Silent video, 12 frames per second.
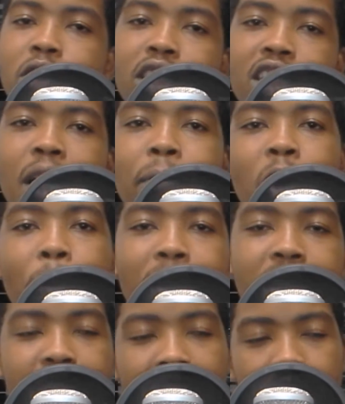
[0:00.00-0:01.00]
just share my
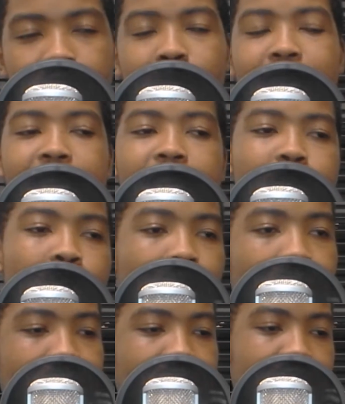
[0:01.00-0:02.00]
opinion. I also want to get
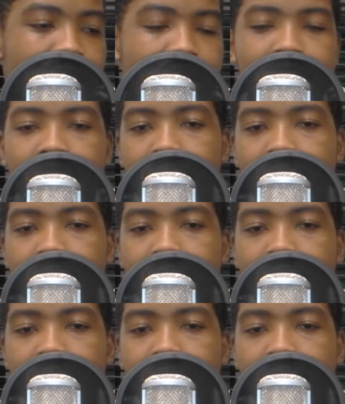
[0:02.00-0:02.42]
your opinions,